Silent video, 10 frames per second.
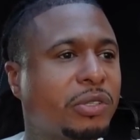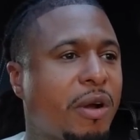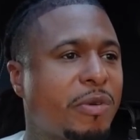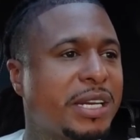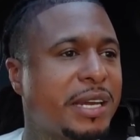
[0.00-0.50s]
So
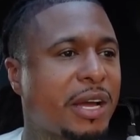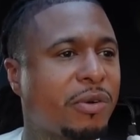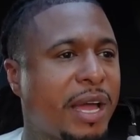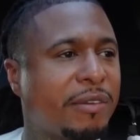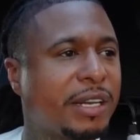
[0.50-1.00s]
I'm really not
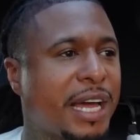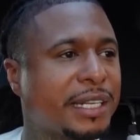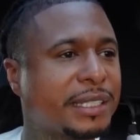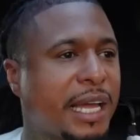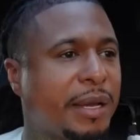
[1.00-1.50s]
gonna have a lot
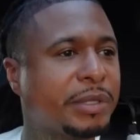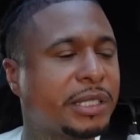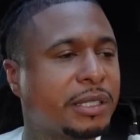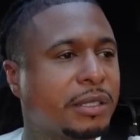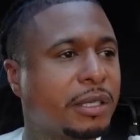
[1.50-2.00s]
of time
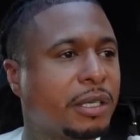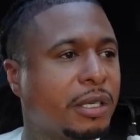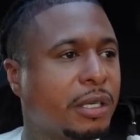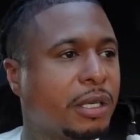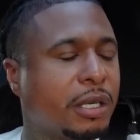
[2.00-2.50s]
to
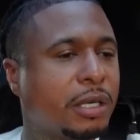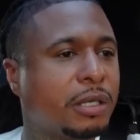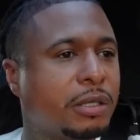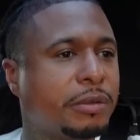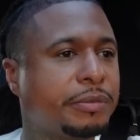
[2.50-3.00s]

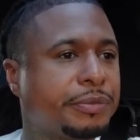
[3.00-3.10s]
um,